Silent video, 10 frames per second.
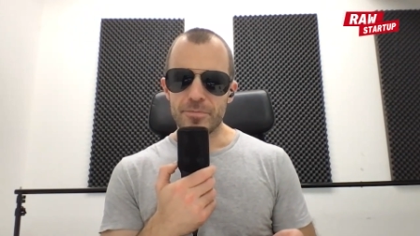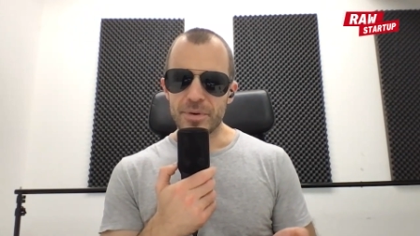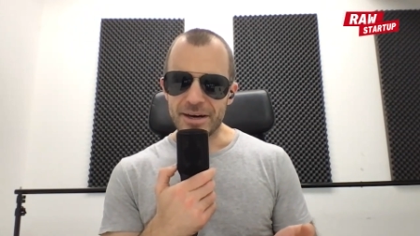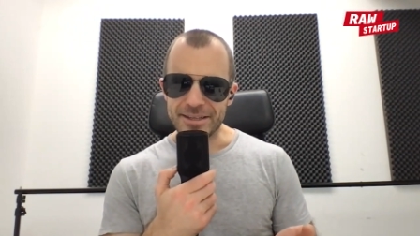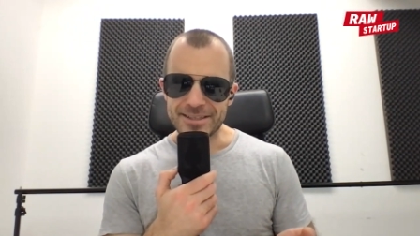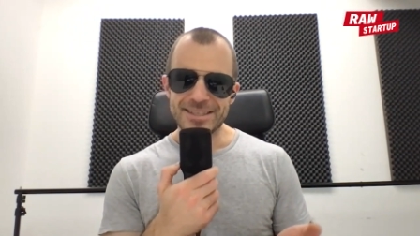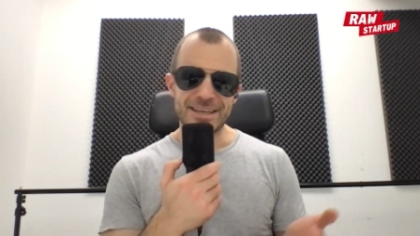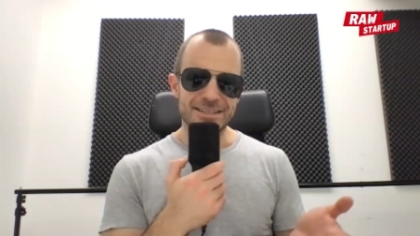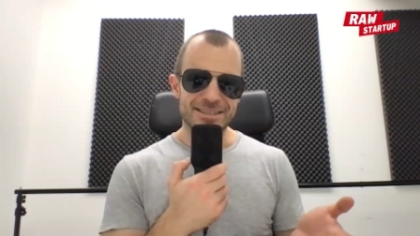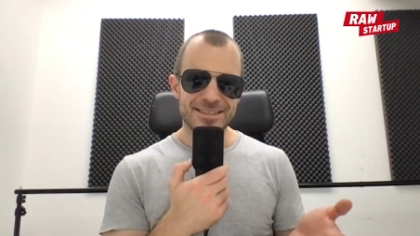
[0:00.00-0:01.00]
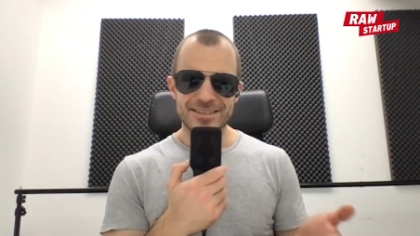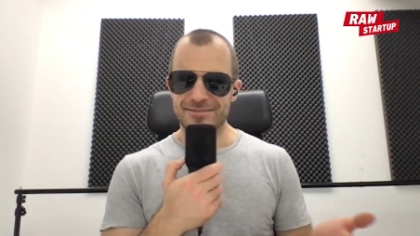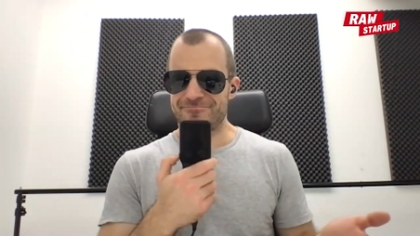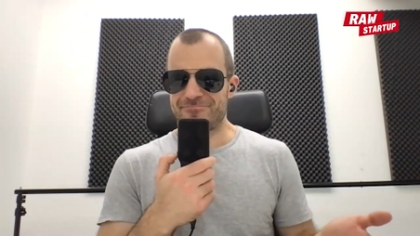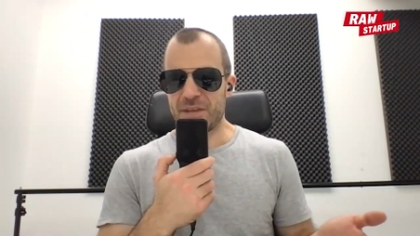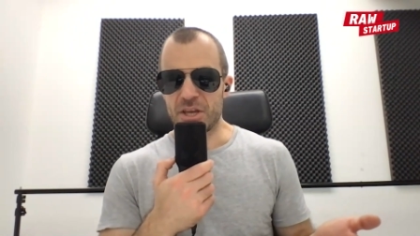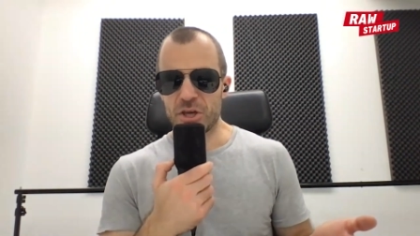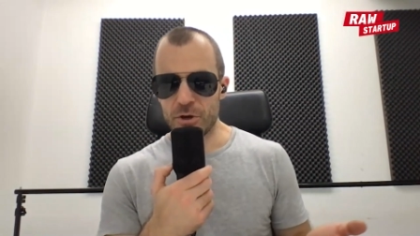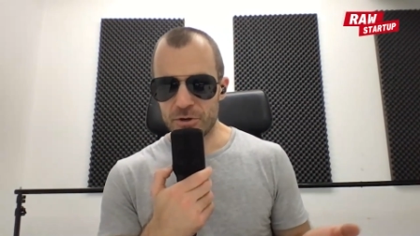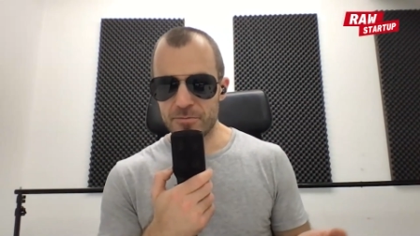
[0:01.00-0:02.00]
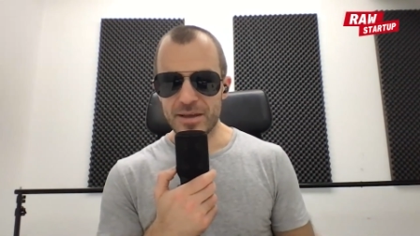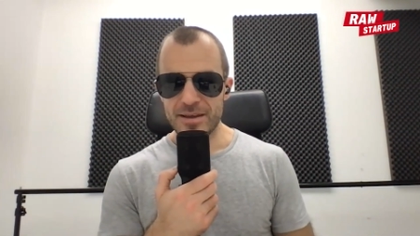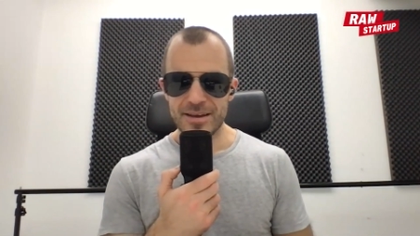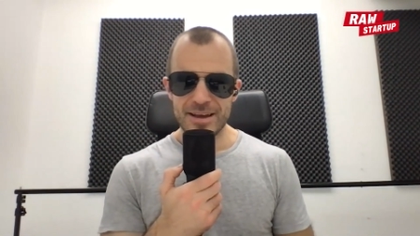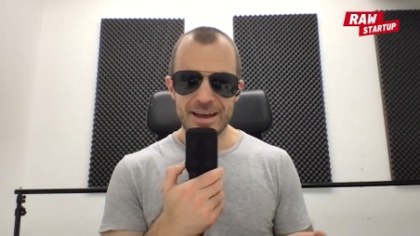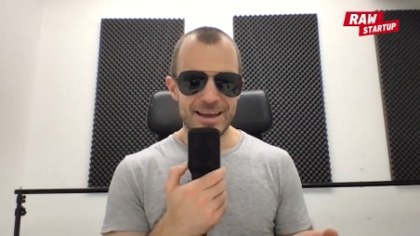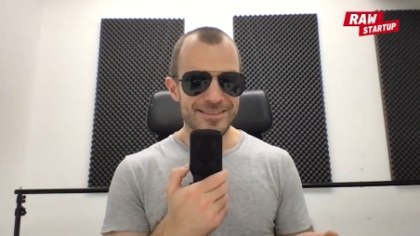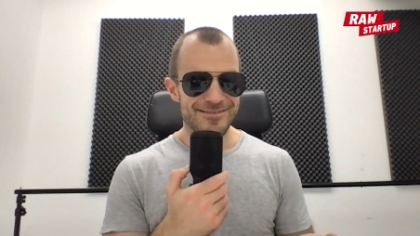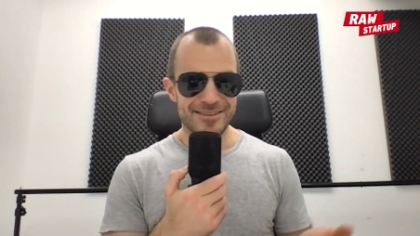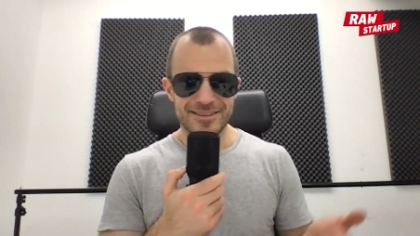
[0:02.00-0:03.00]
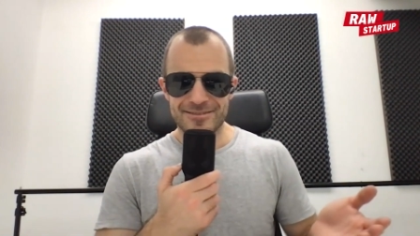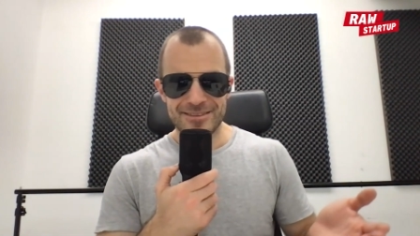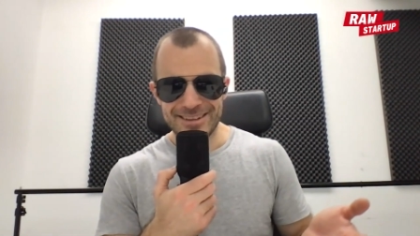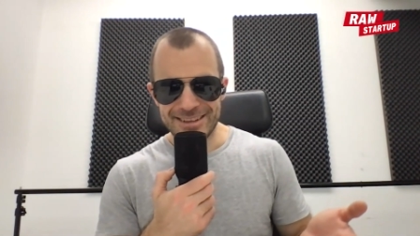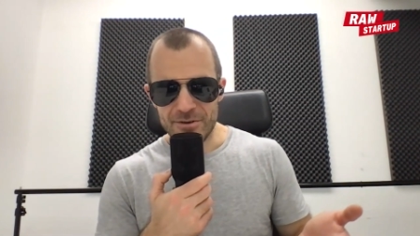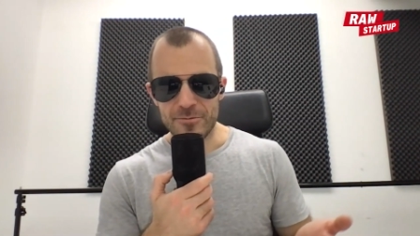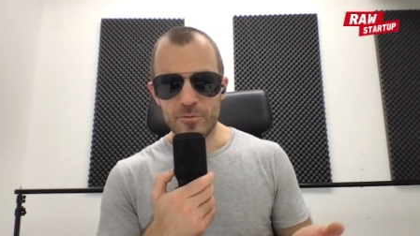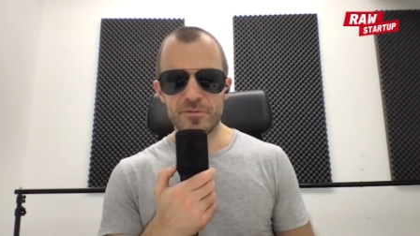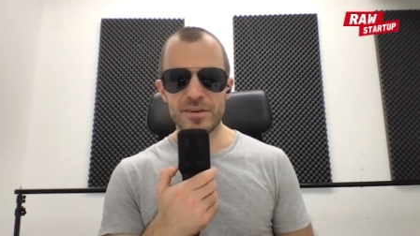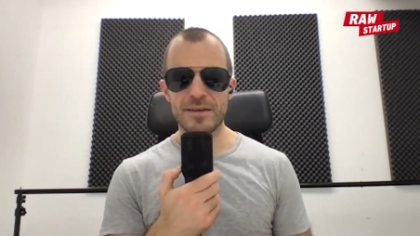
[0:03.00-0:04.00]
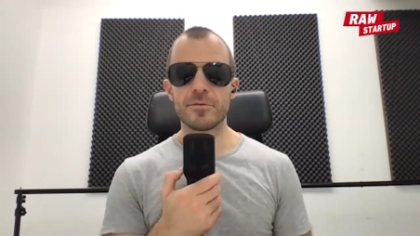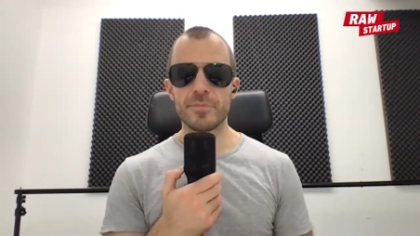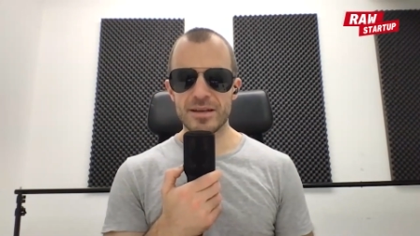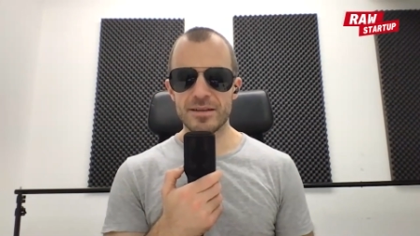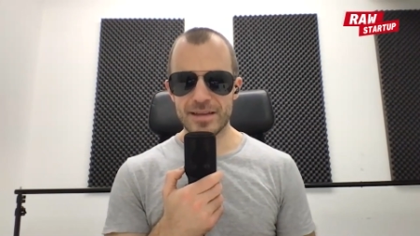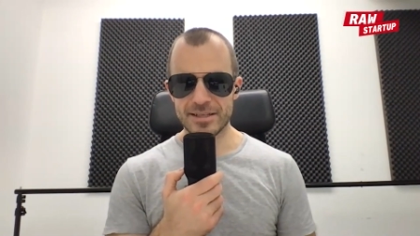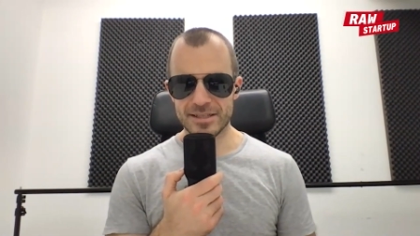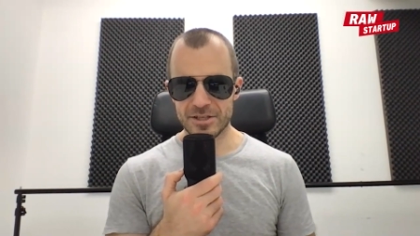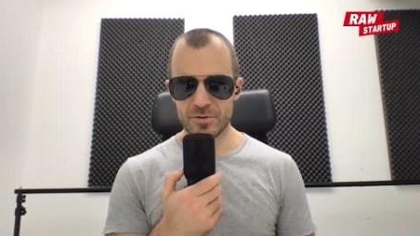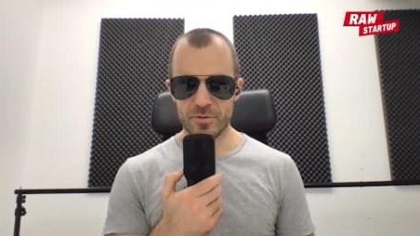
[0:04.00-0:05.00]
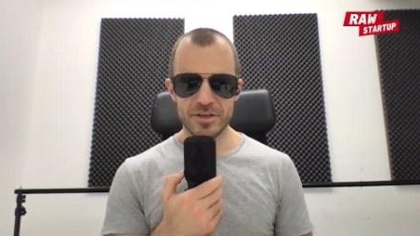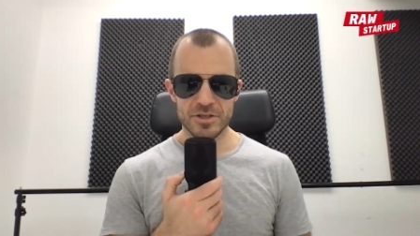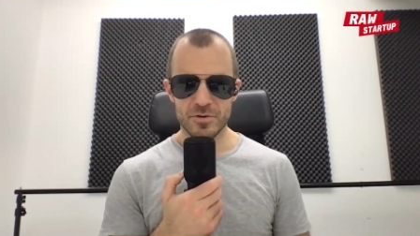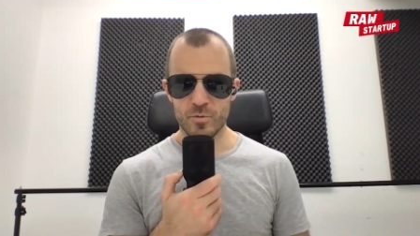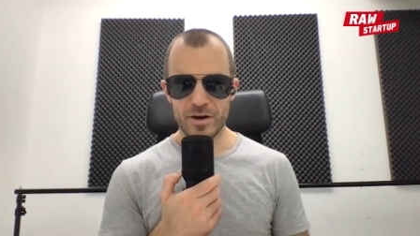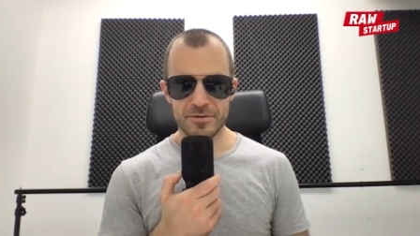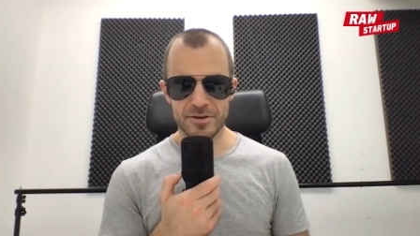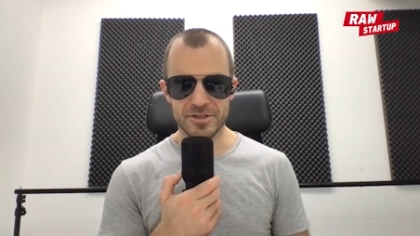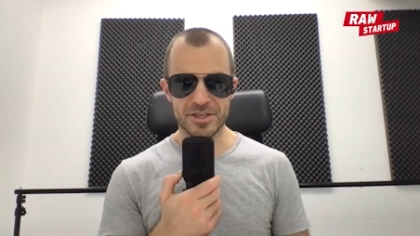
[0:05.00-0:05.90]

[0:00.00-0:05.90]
But it's it could be, and yeah. we've never been in that situation where there's